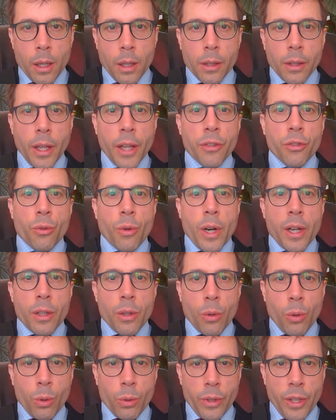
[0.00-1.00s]
Let's write
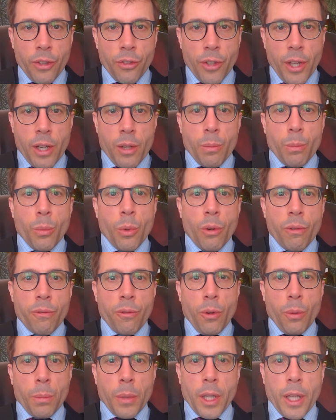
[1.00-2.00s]
all this out more
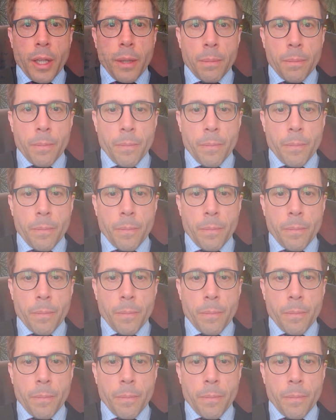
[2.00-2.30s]
formally.